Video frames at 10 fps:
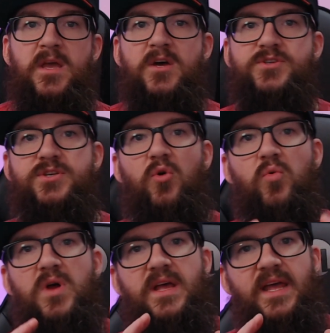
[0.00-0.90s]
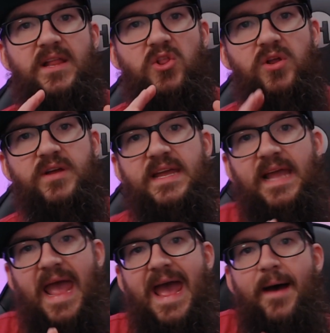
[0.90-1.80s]
So looking
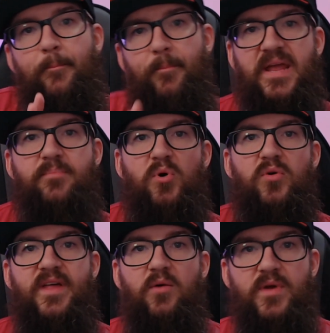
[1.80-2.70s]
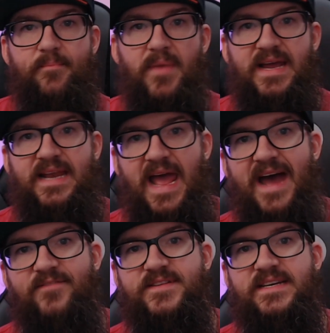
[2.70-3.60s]
at people that we might
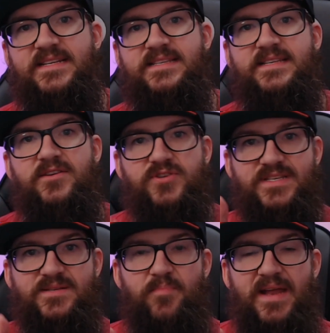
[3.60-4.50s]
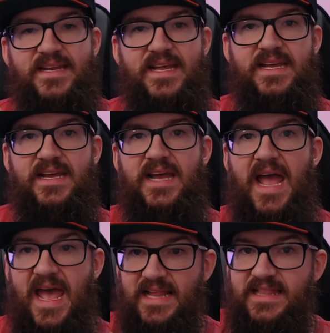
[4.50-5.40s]
have to consider spending
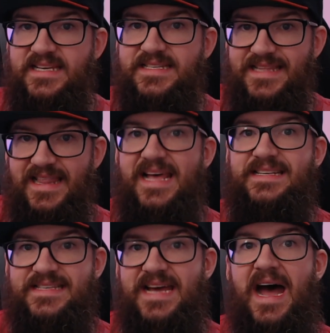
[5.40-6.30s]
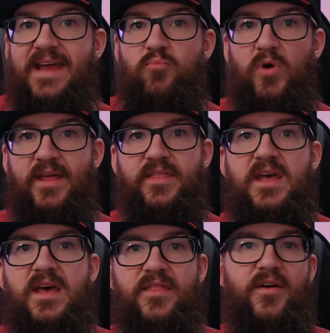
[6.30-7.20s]
at least less time with,
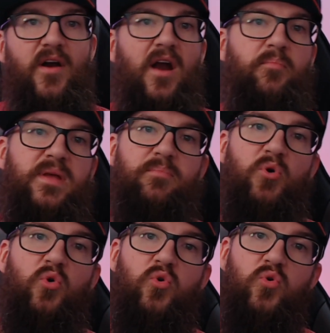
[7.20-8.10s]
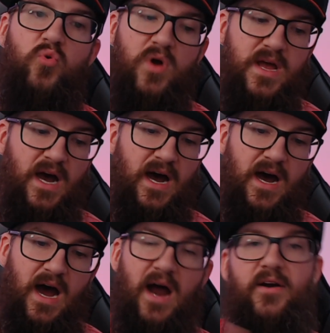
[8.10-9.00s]
there are people who
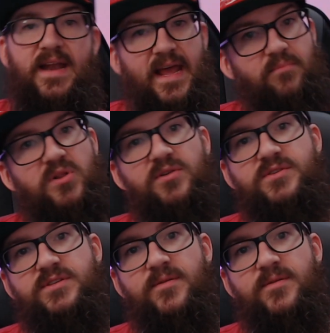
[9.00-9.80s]
are enablers,